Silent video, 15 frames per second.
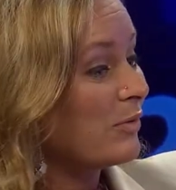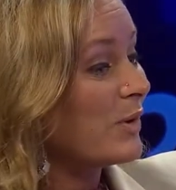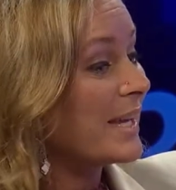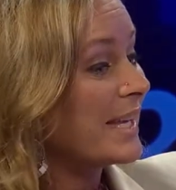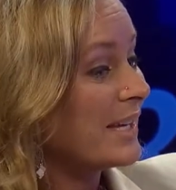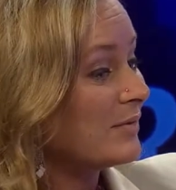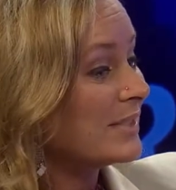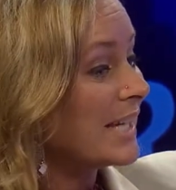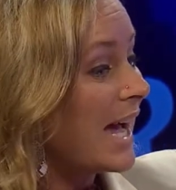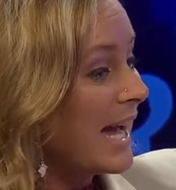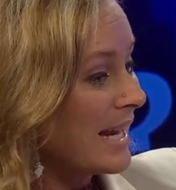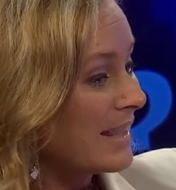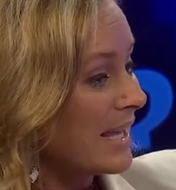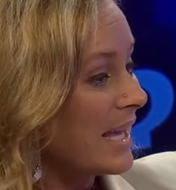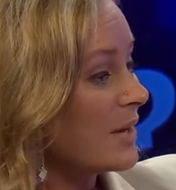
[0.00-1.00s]
If we give
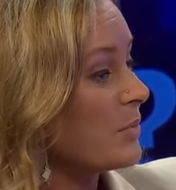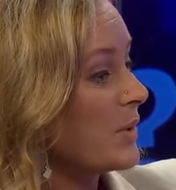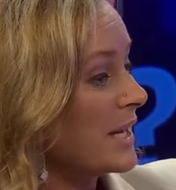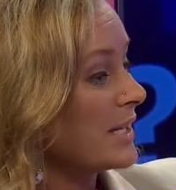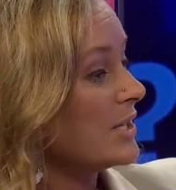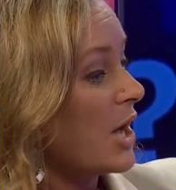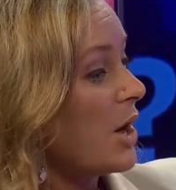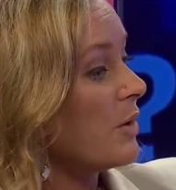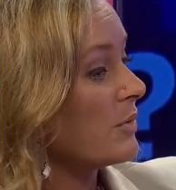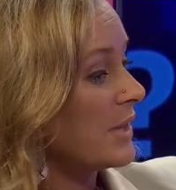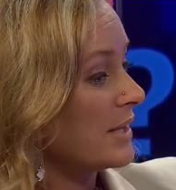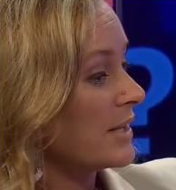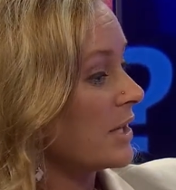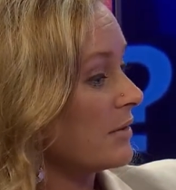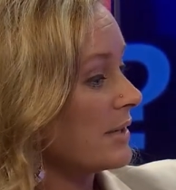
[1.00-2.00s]
tithing, we know
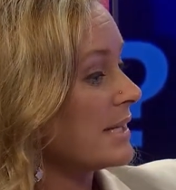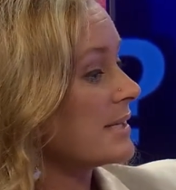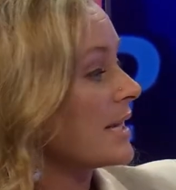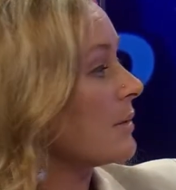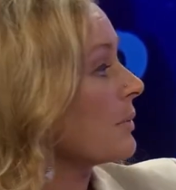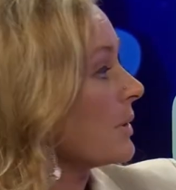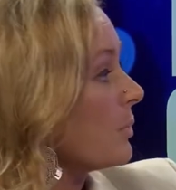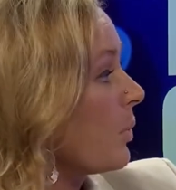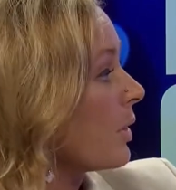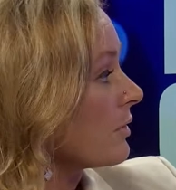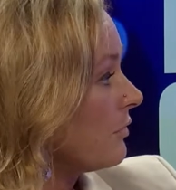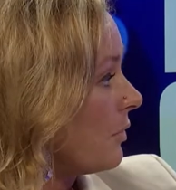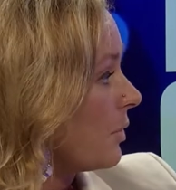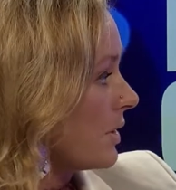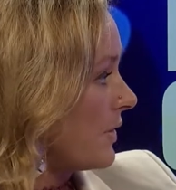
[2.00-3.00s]
that there is a reward
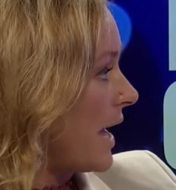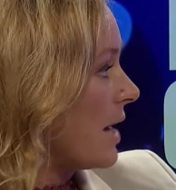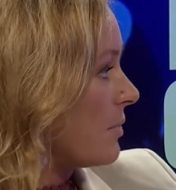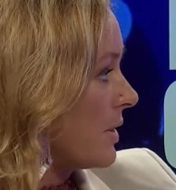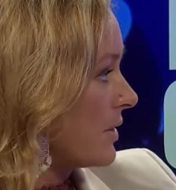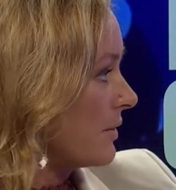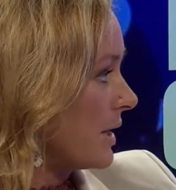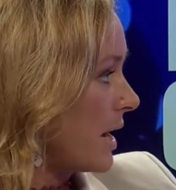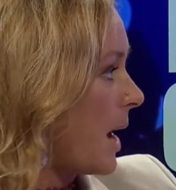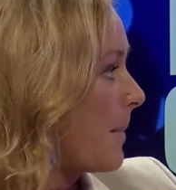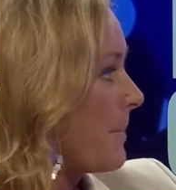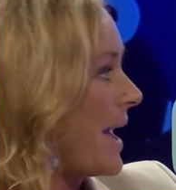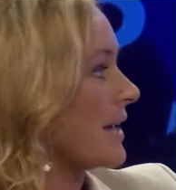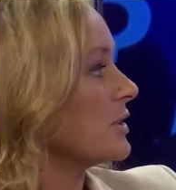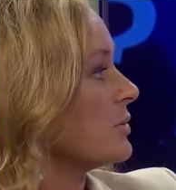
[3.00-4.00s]
for that, whether it come
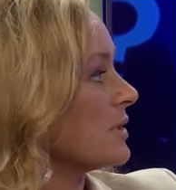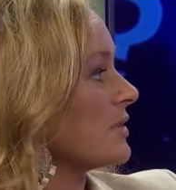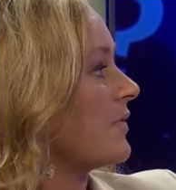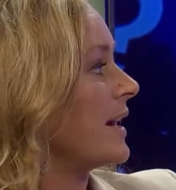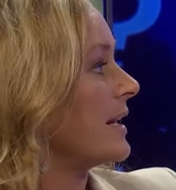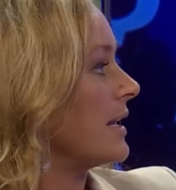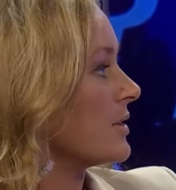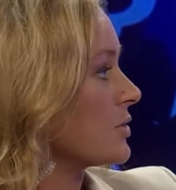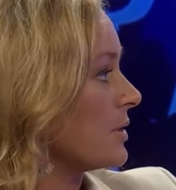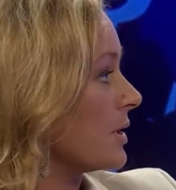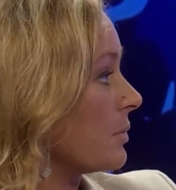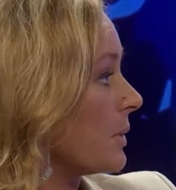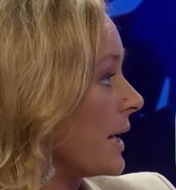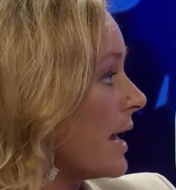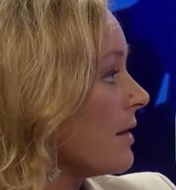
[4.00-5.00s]
back to us financially or
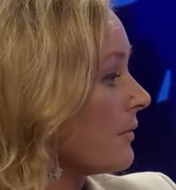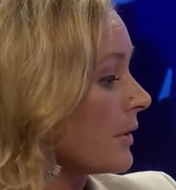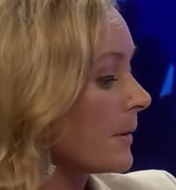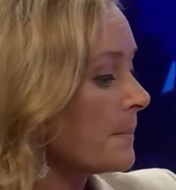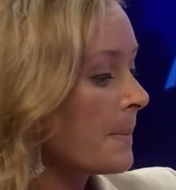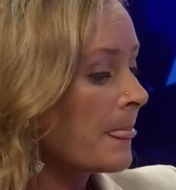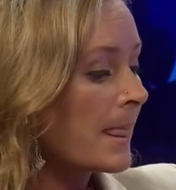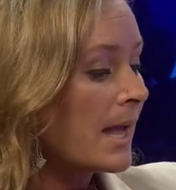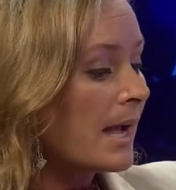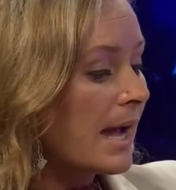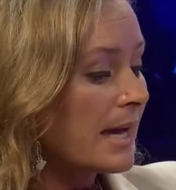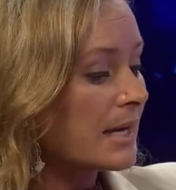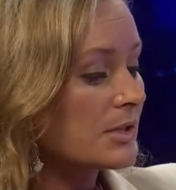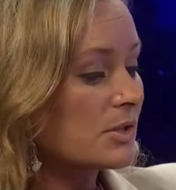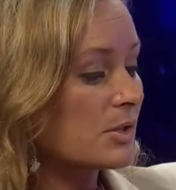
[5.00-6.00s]
whatever. Mm-hmm.
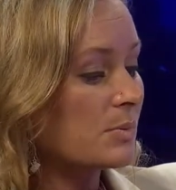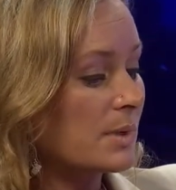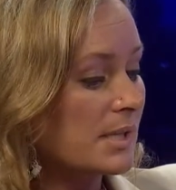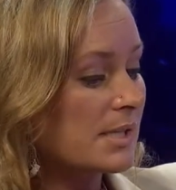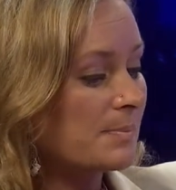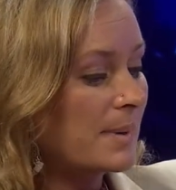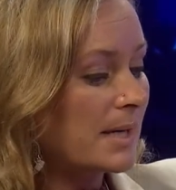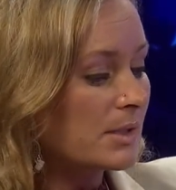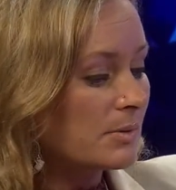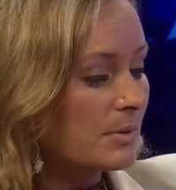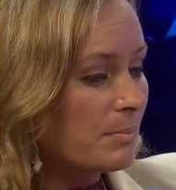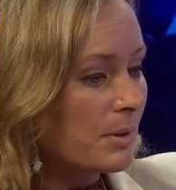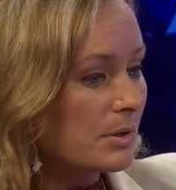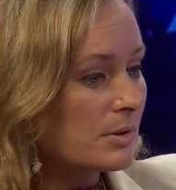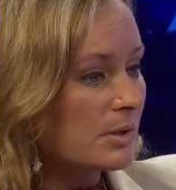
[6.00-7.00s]
And I just want to speak to a
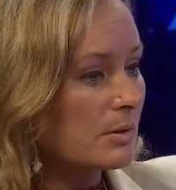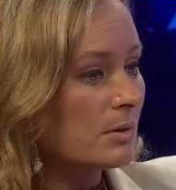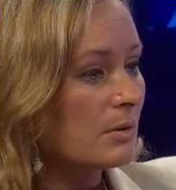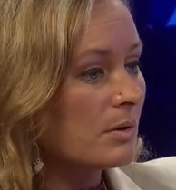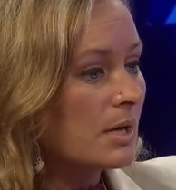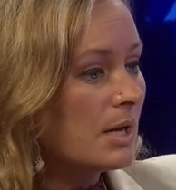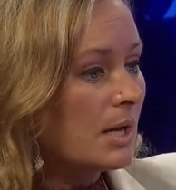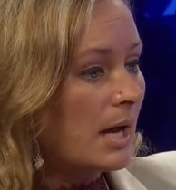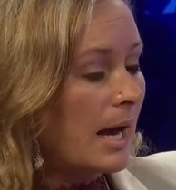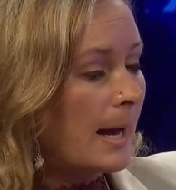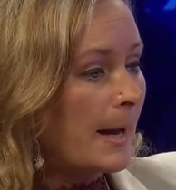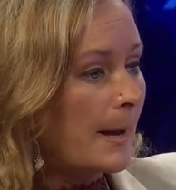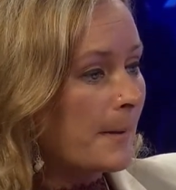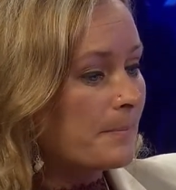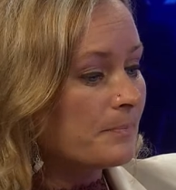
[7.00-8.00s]
personal
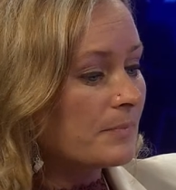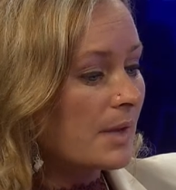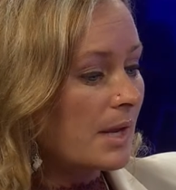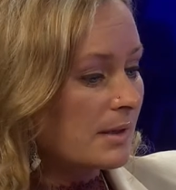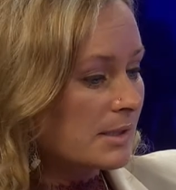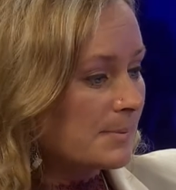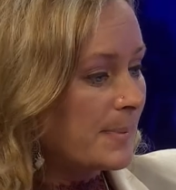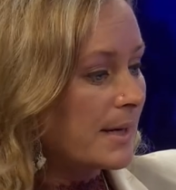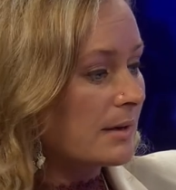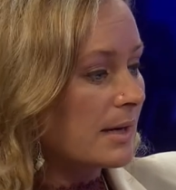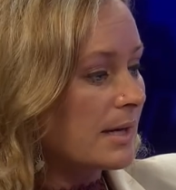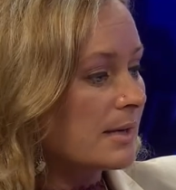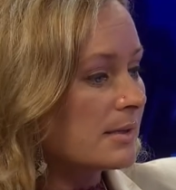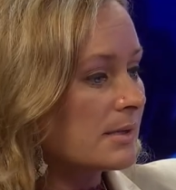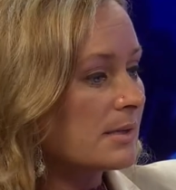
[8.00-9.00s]

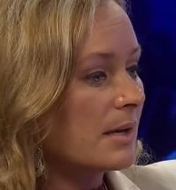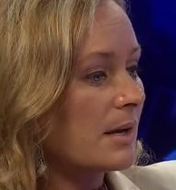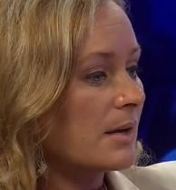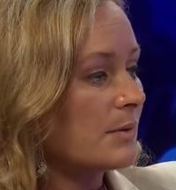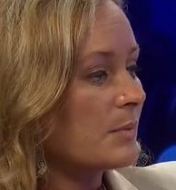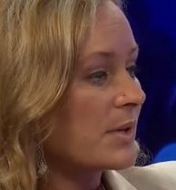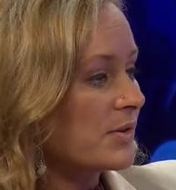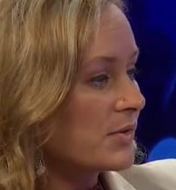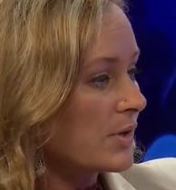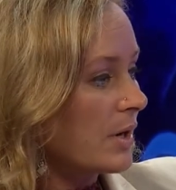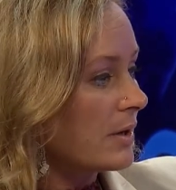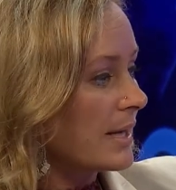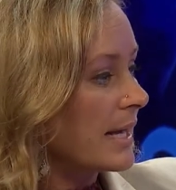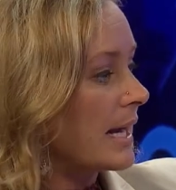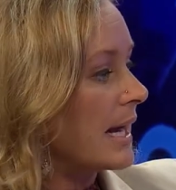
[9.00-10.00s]
experience with
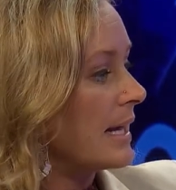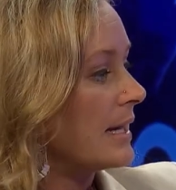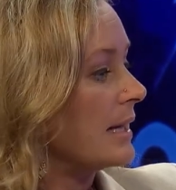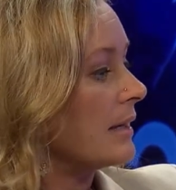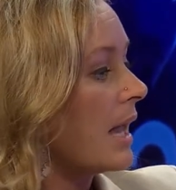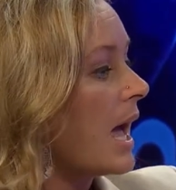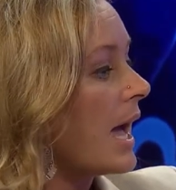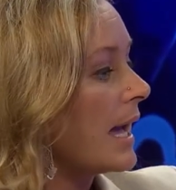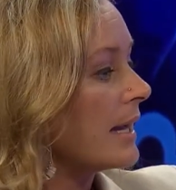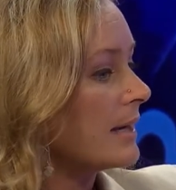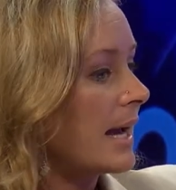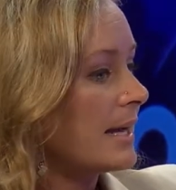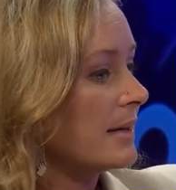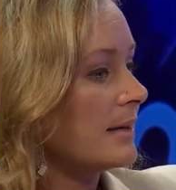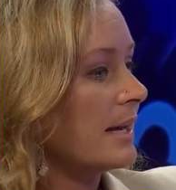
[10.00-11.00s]
starting Guiding Light.
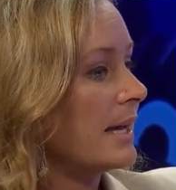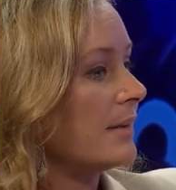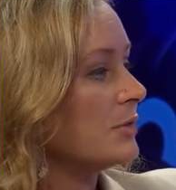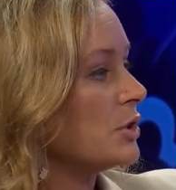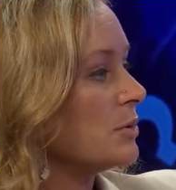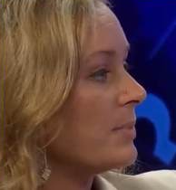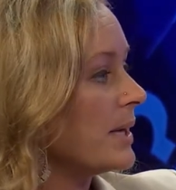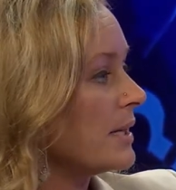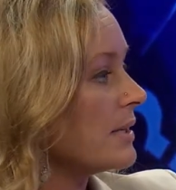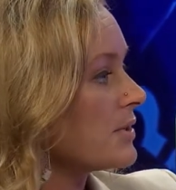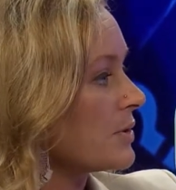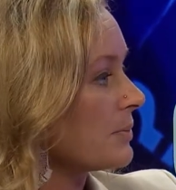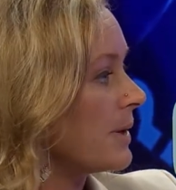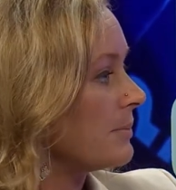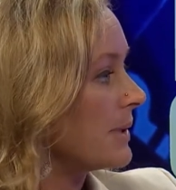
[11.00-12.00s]
I didn't have two pennies
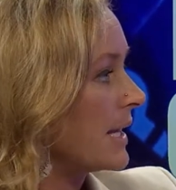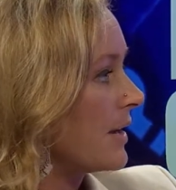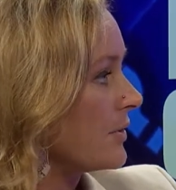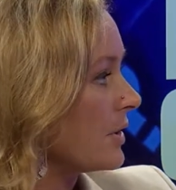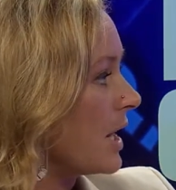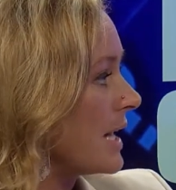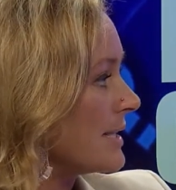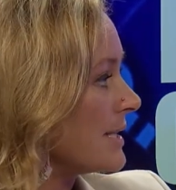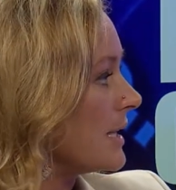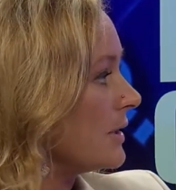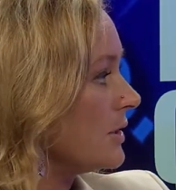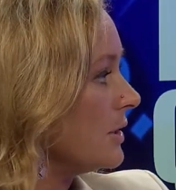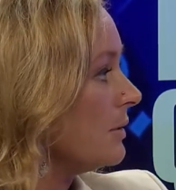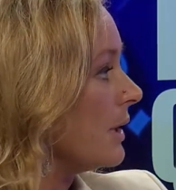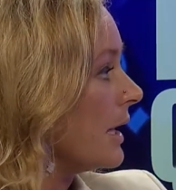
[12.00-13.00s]
to rub together. God said,
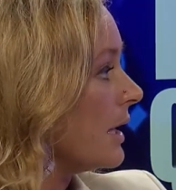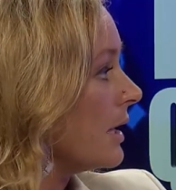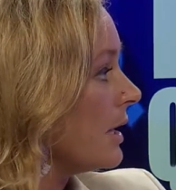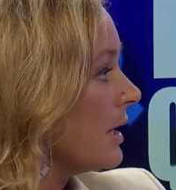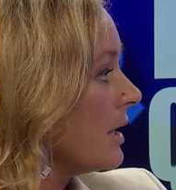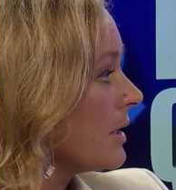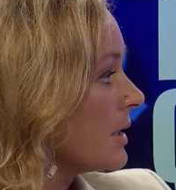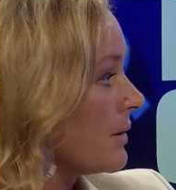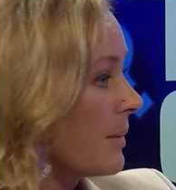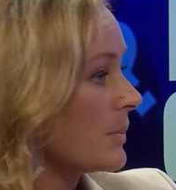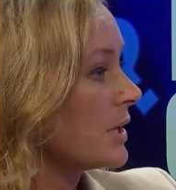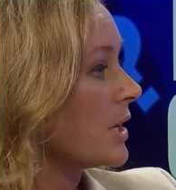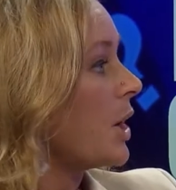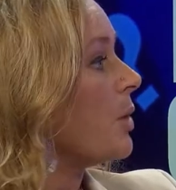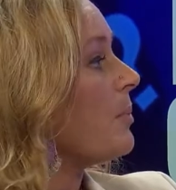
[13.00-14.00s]
do it. Now I'm
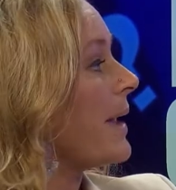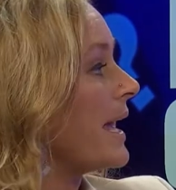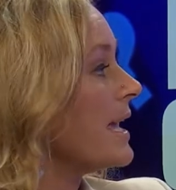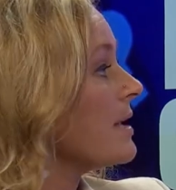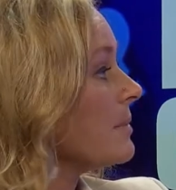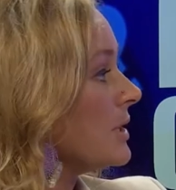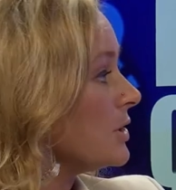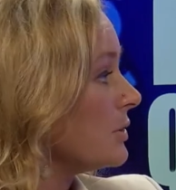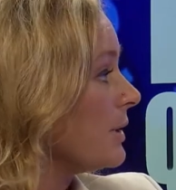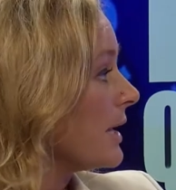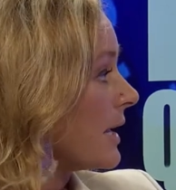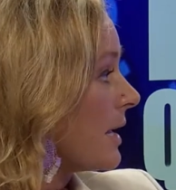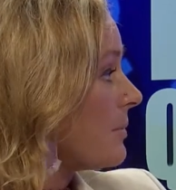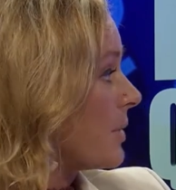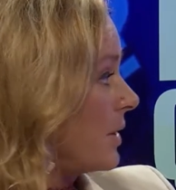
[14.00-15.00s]
going to obey him in
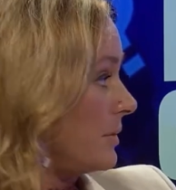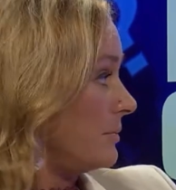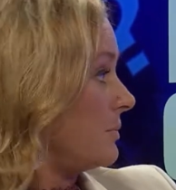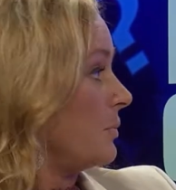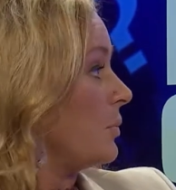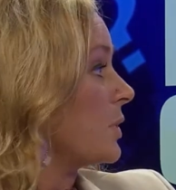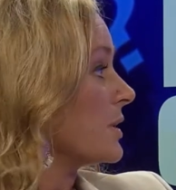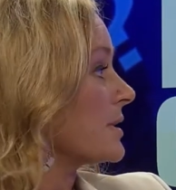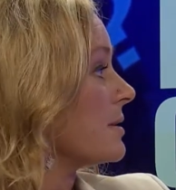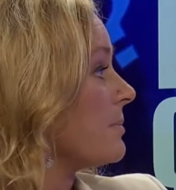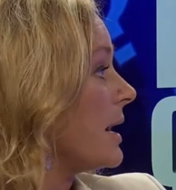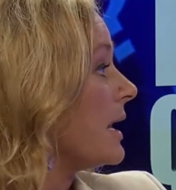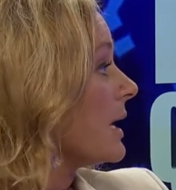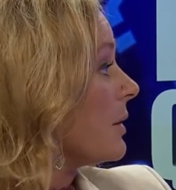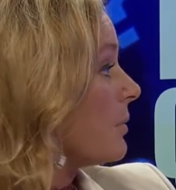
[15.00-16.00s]
doing it, but where's the money?